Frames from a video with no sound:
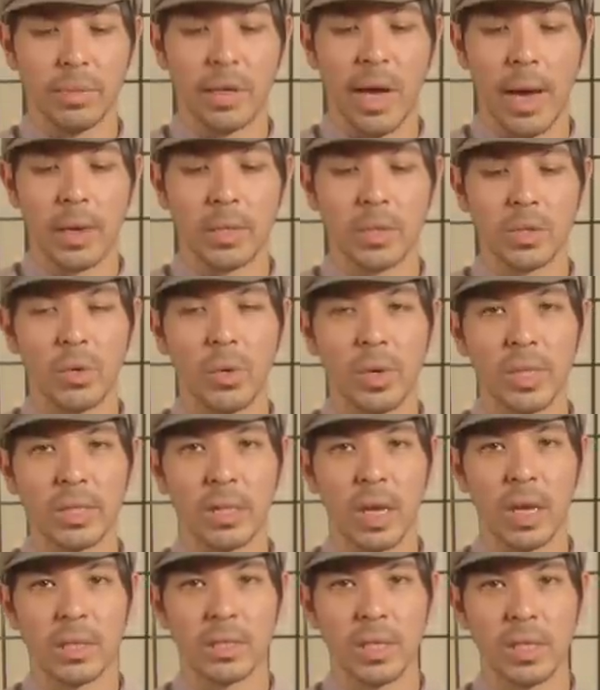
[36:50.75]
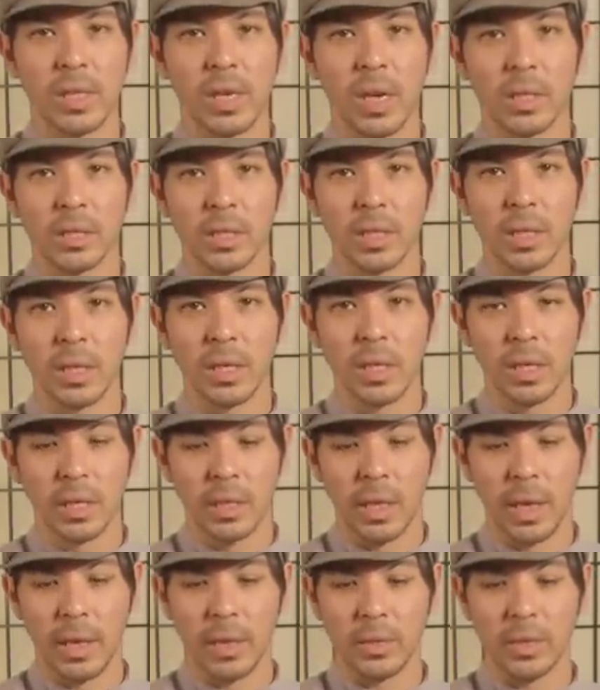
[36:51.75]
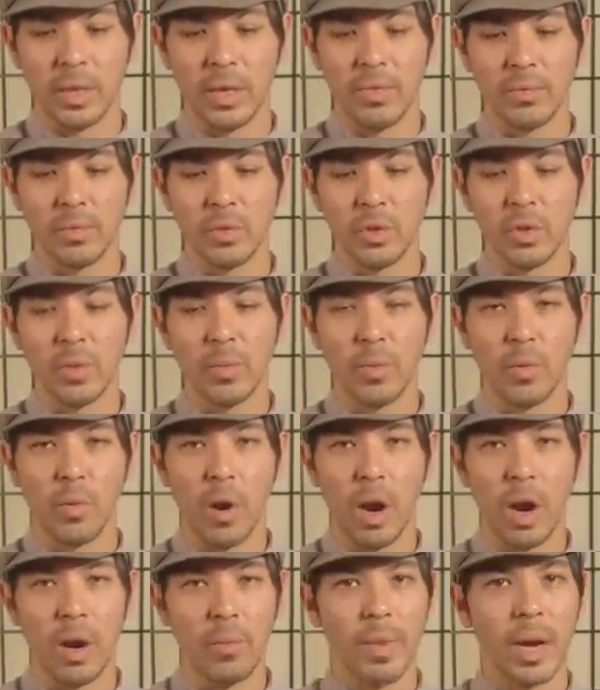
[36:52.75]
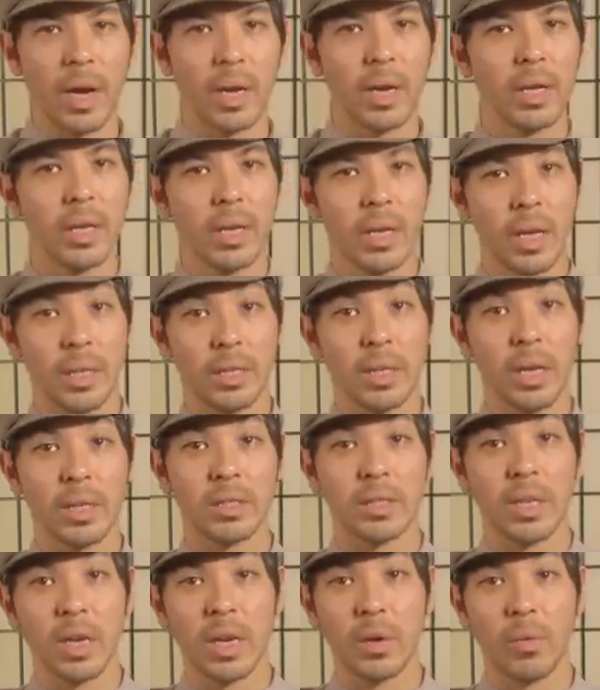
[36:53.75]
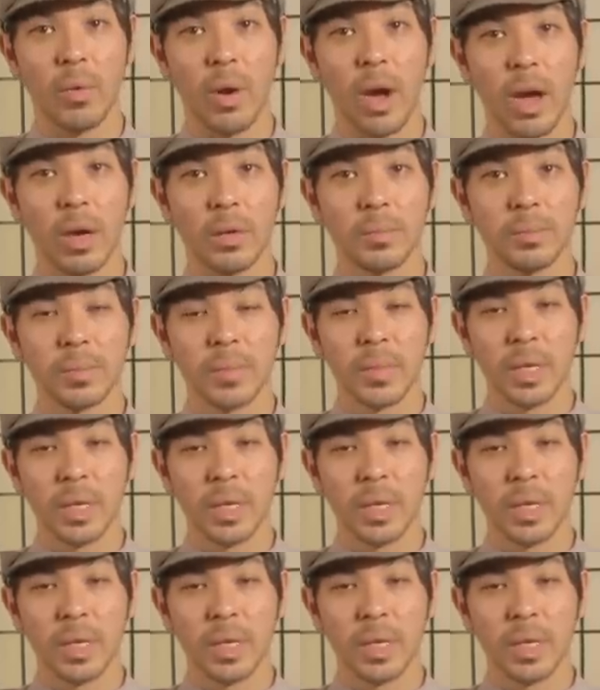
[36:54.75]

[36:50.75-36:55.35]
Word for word: black soy saucy color that you see from Shu Pu'er. but it does take a while.